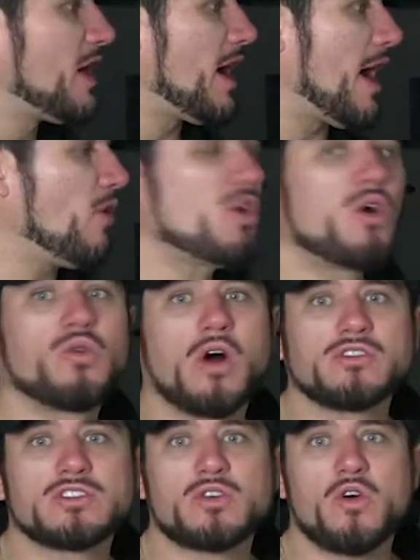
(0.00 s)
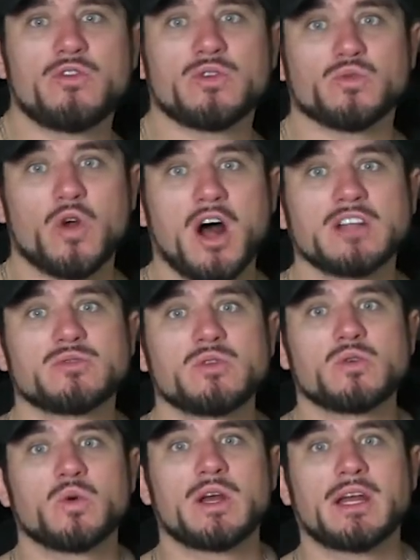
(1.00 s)
I'll go. I'll just go over the rods real
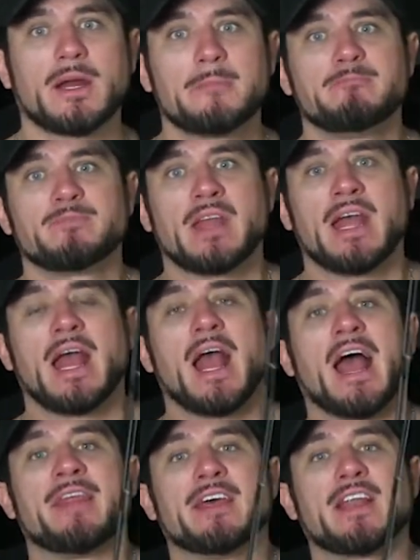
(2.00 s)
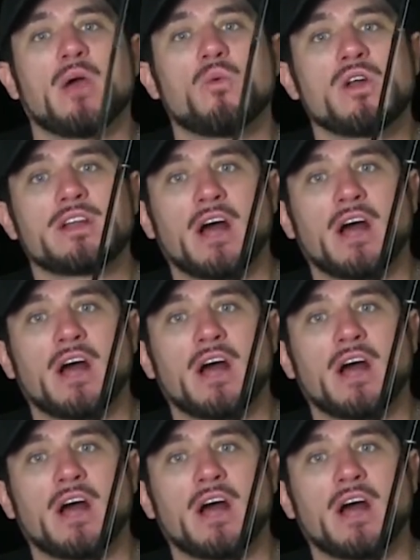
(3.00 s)
quick, and then I want to.